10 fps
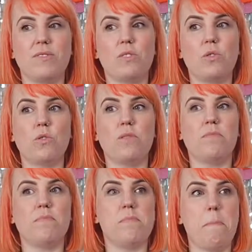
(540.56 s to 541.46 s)
could
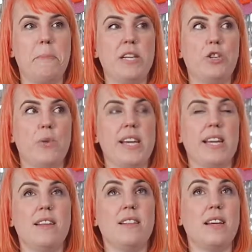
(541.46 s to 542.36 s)
be doing
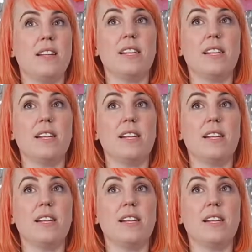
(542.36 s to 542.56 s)
anything. Like